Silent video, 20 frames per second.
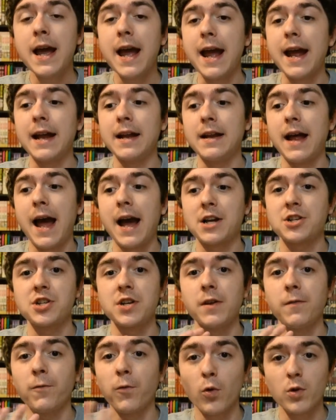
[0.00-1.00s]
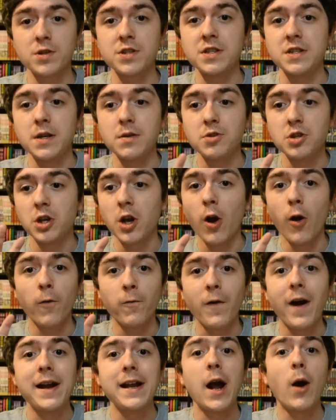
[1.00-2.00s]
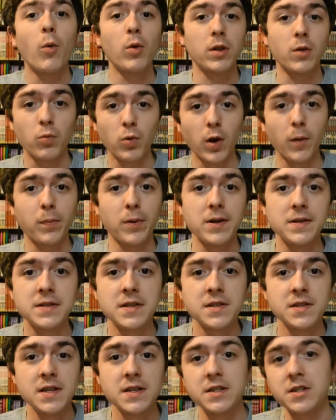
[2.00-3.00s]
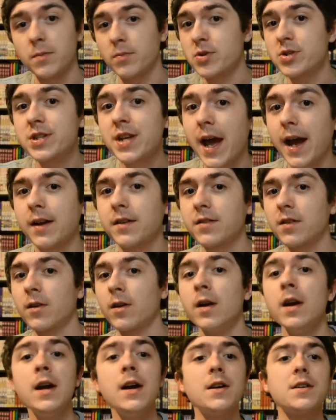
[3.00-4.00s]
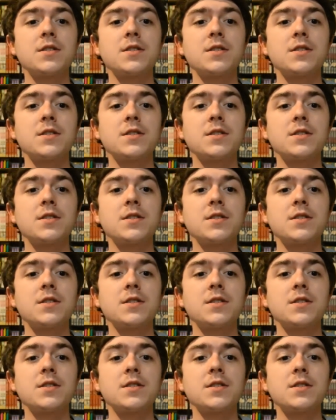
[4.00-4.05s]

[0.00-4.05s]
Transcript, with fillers: and actually forces him to go find out where the real princess is to protect her.